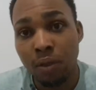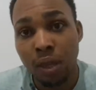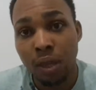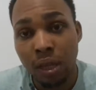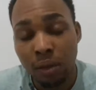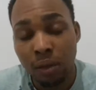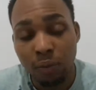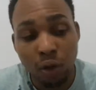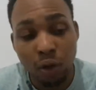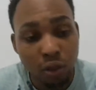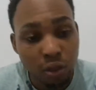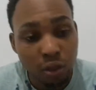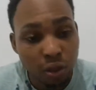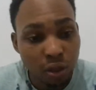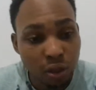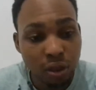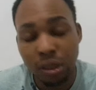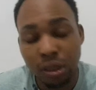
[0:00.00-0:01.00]
But
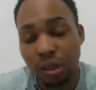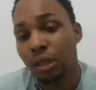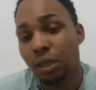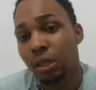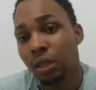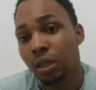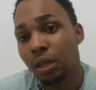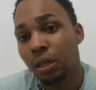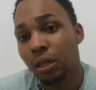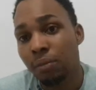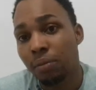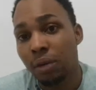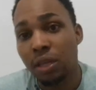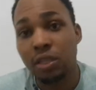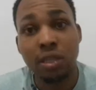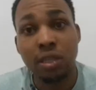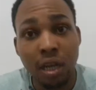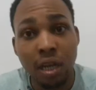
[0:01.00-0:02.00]

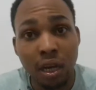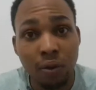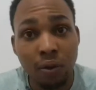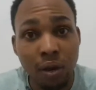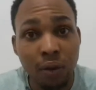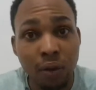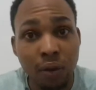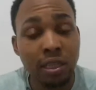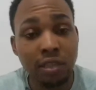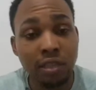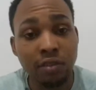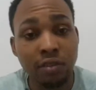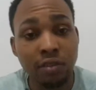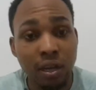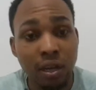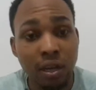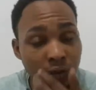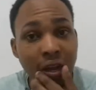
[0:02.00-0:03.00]
Massacre going with that thing
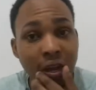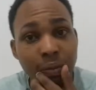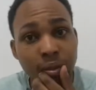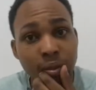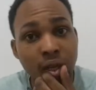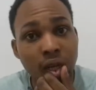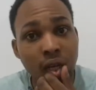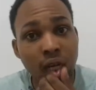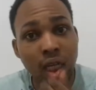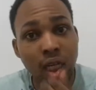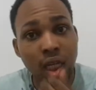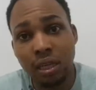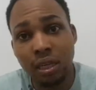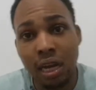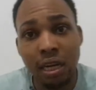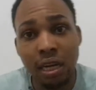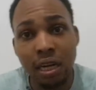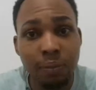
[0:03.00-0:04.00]
right now. Vybz Kartel
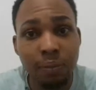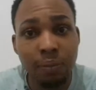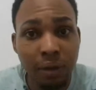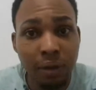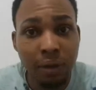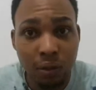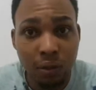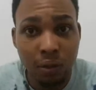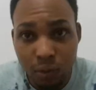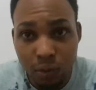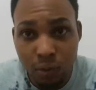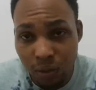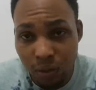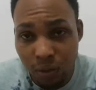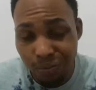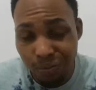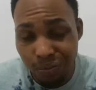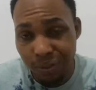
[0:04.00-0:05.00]
kind of depend on a cooling
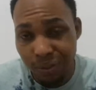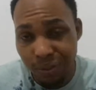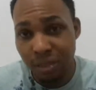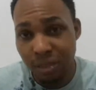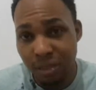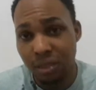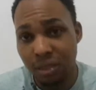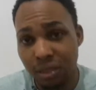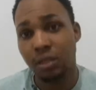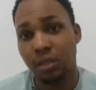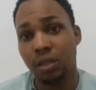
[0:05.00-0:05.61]
down pace.